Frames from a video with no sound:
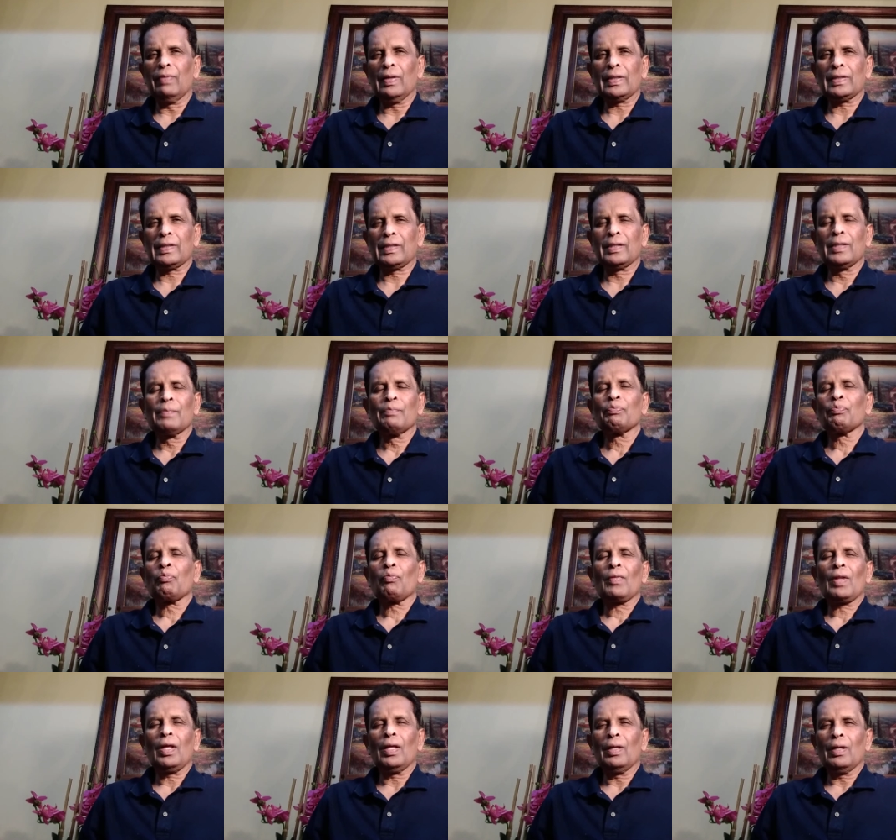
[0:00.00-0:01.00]
but
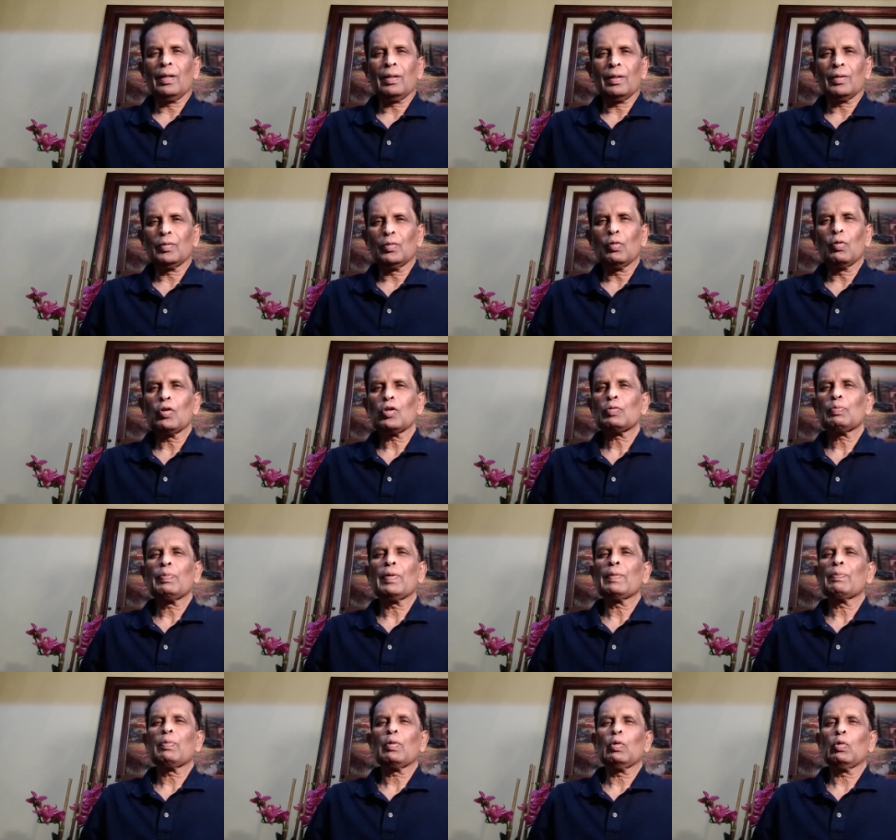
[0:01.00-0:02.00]
those
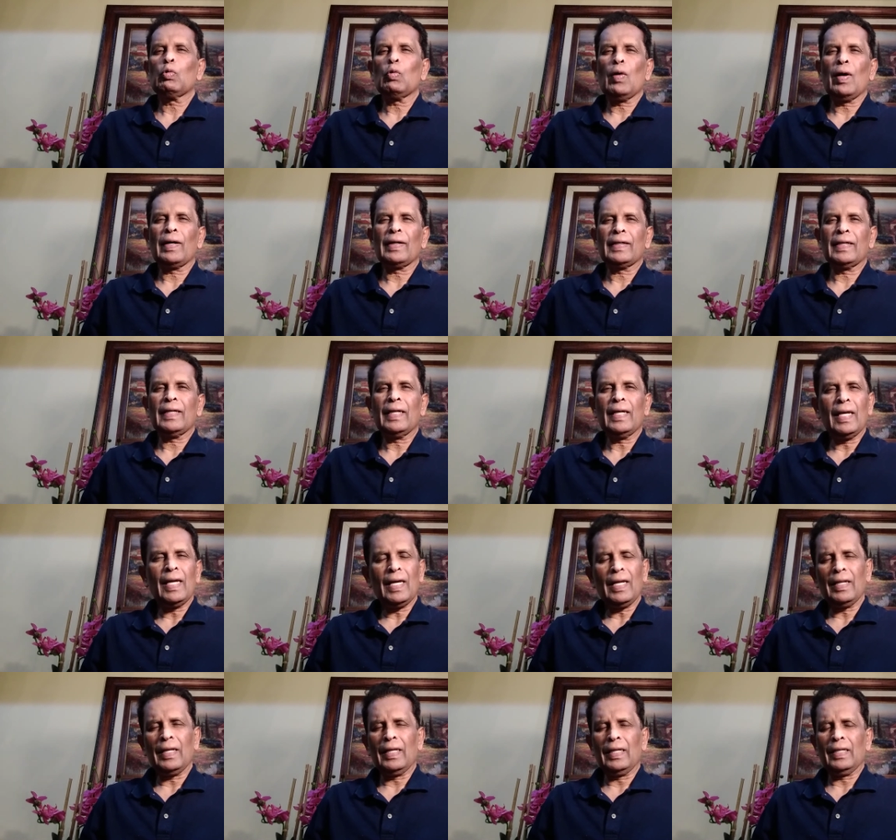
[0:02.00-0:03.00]
people who are
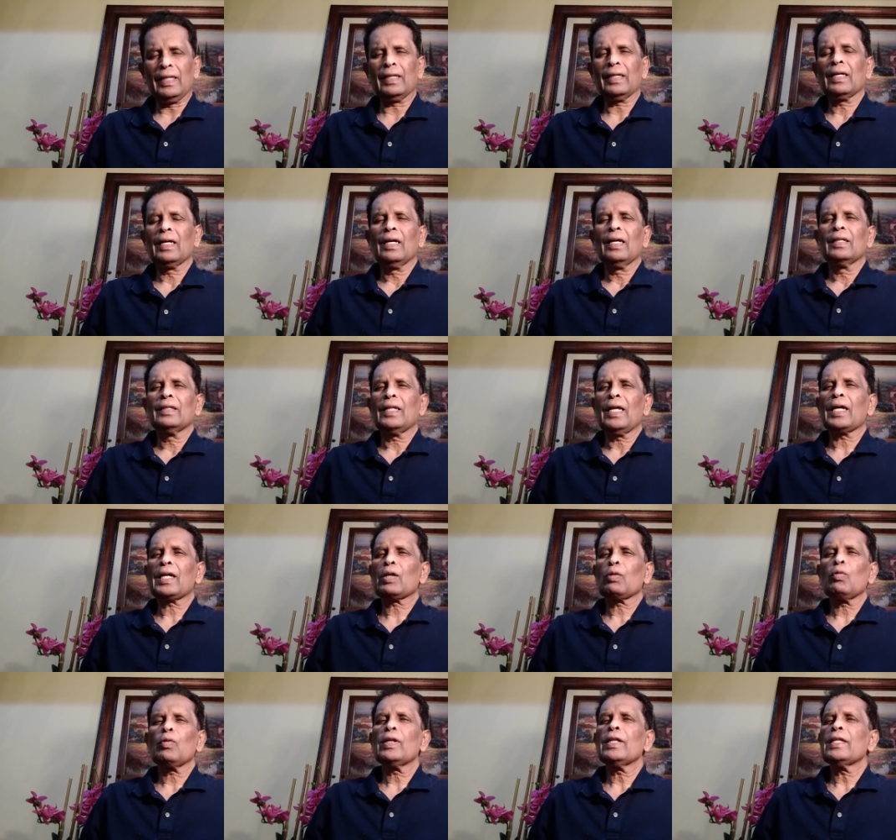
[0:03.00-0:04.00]
hearing, they
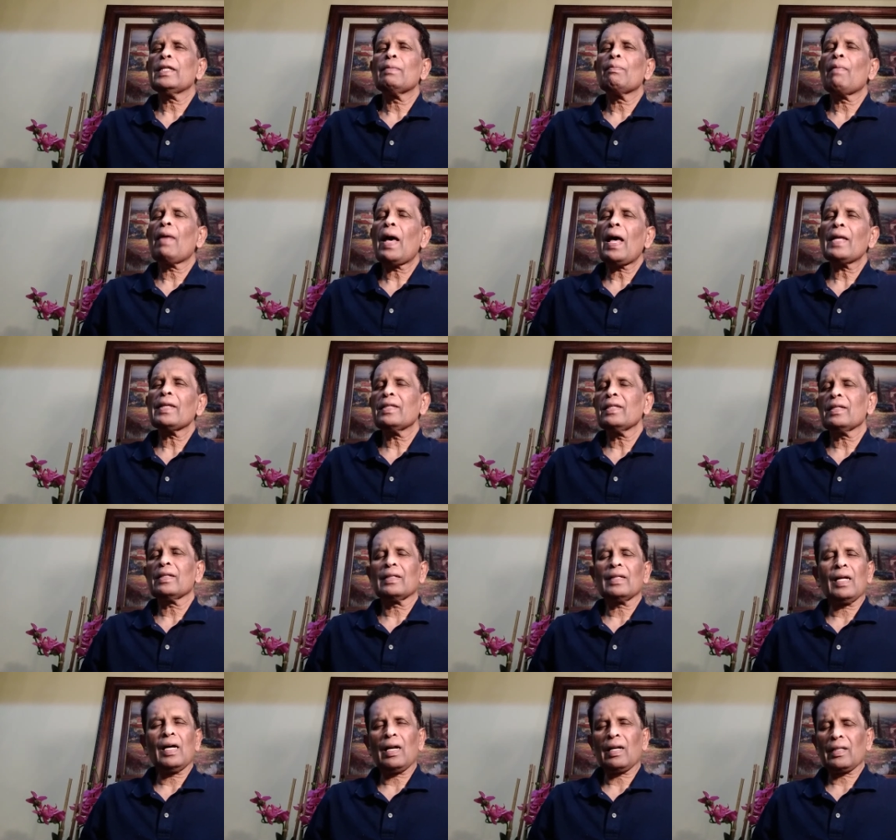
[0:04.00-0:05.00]
can only
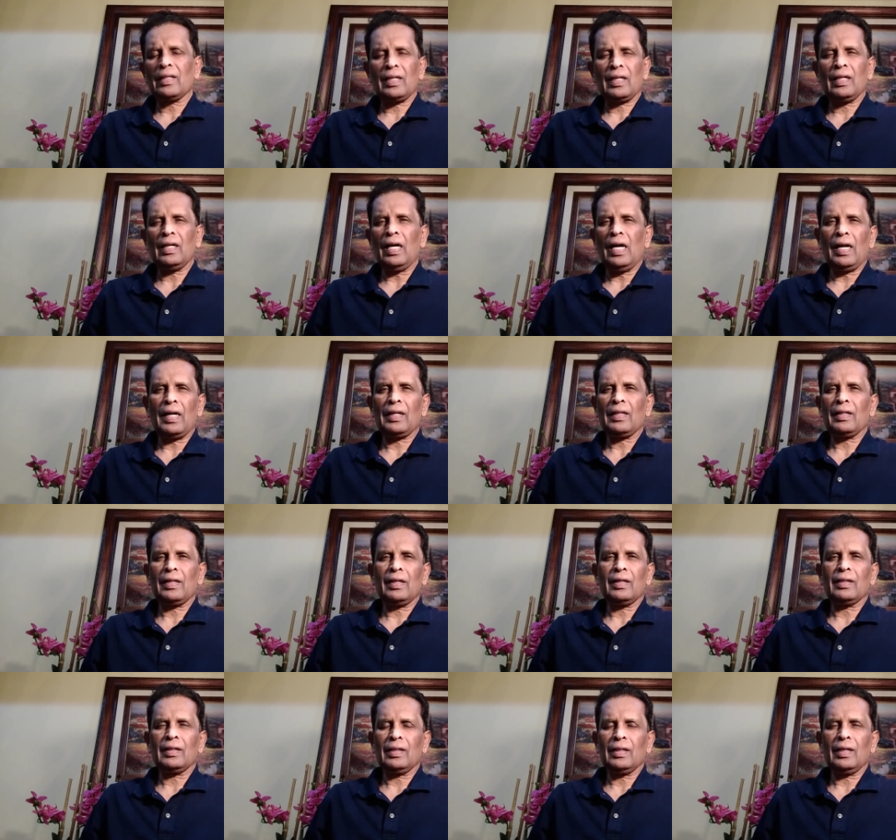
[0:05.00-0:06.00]
imagine
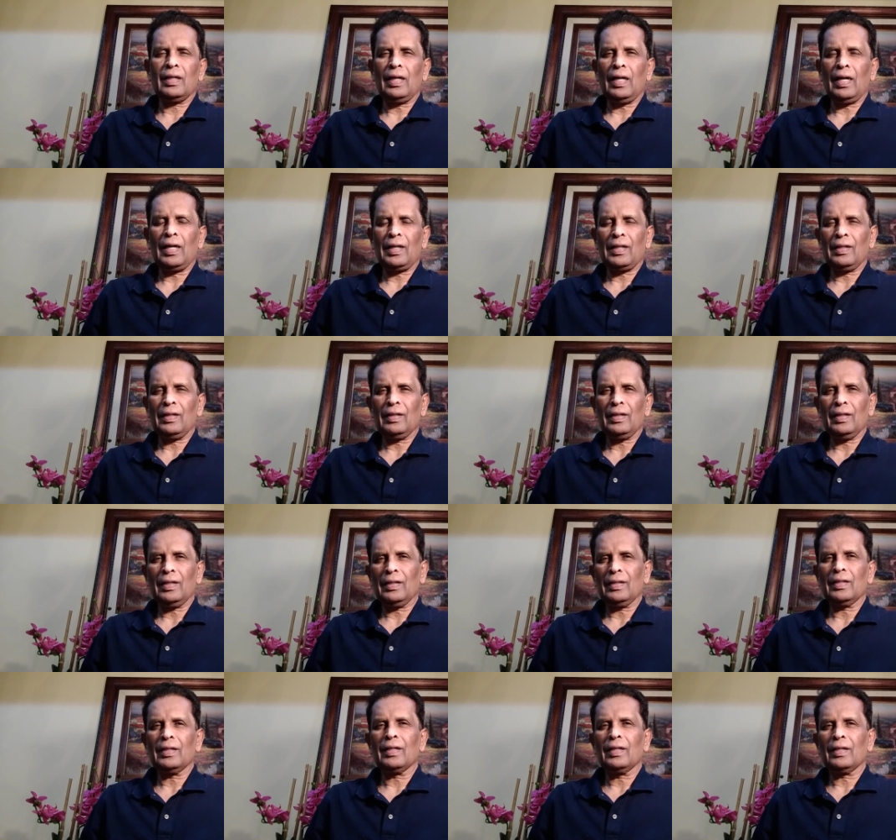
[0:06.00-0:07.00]
another
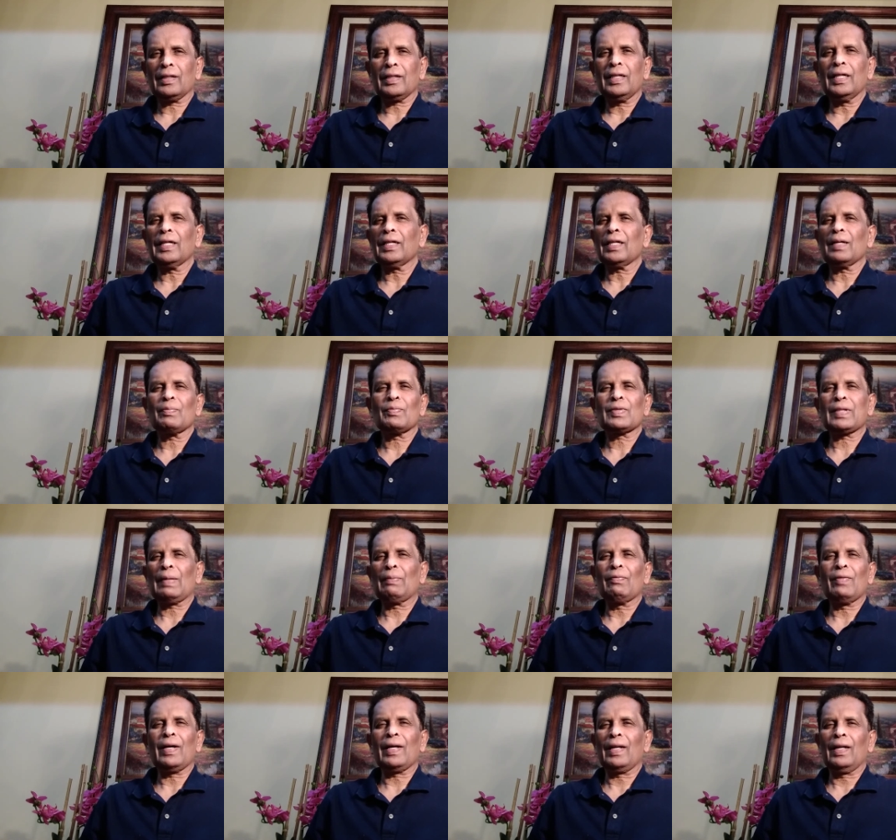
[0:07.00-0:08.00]
kingdom
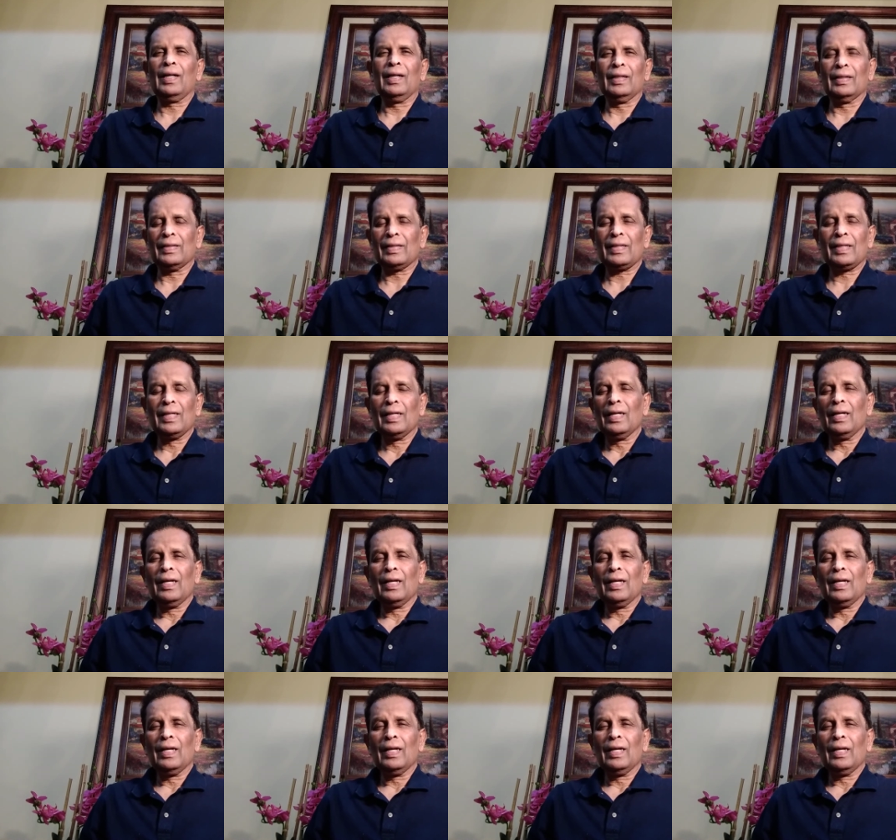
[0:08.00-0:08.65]
somewhere else.